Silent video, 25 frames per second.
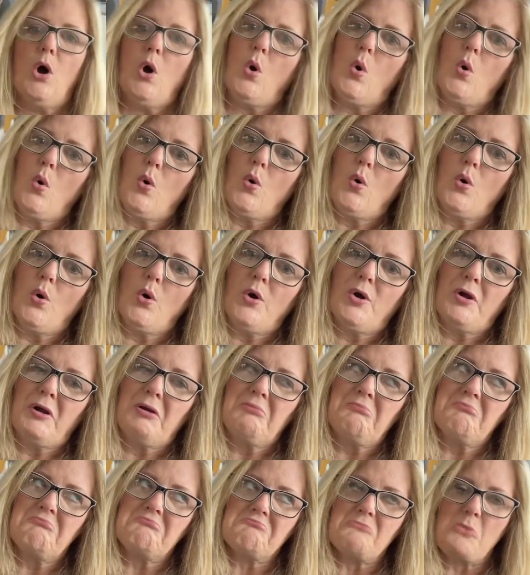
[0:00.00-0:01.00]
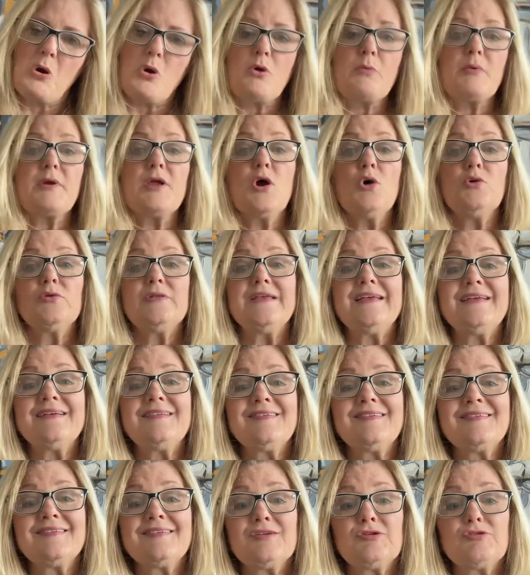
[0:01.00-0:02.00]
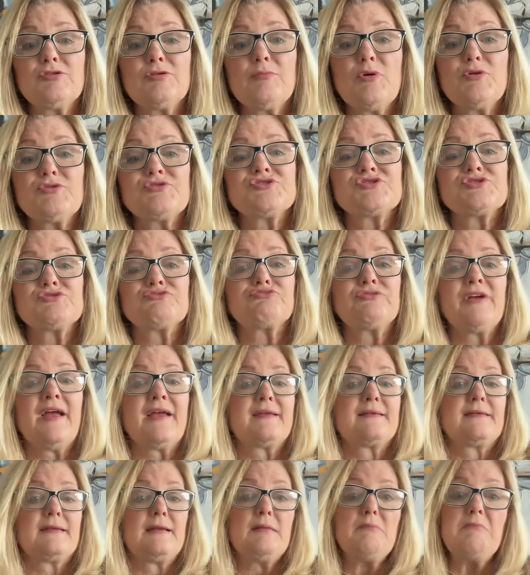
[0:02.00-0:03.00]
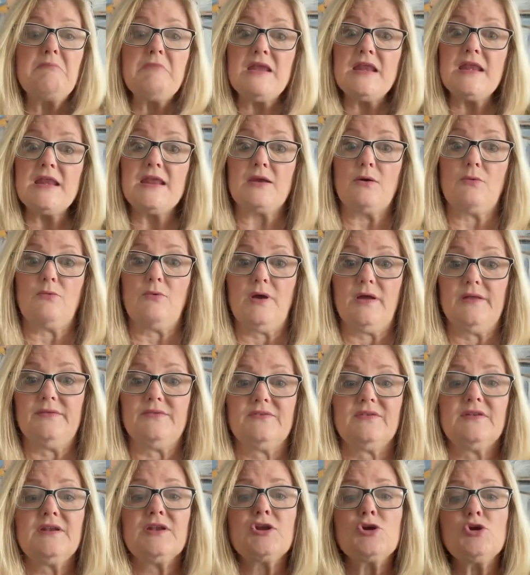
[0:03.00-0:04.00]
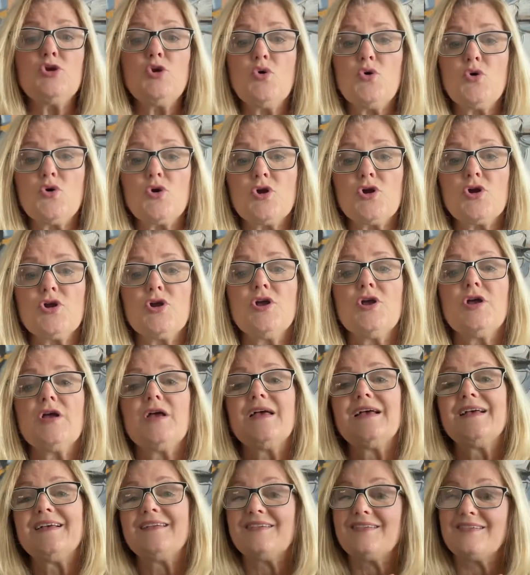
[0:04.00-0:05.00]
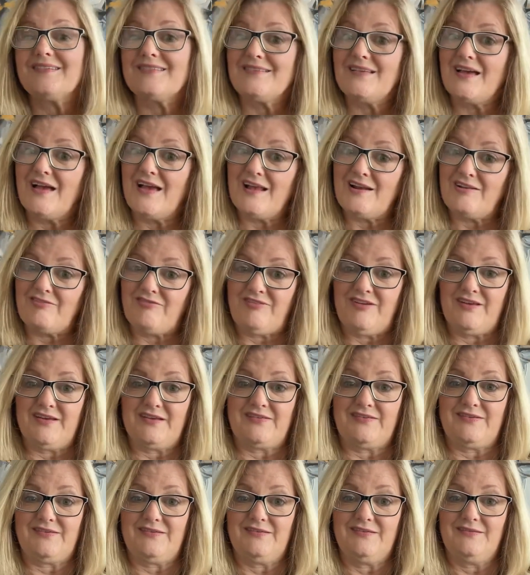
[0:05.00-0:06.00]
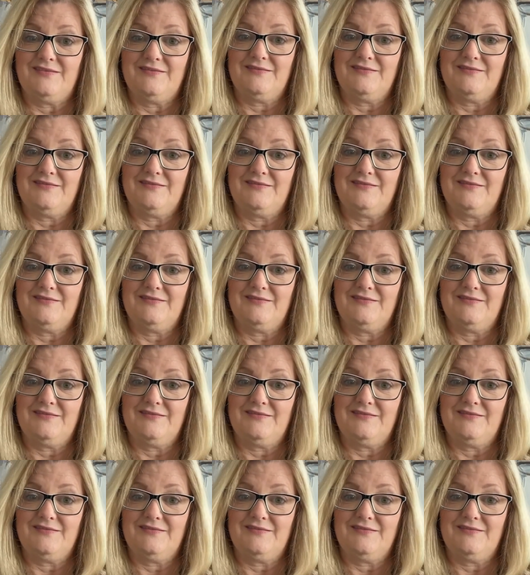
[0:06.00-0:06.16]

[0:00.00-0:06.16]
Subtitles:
or we only consider the most direct and immediate ones and ignore side effects.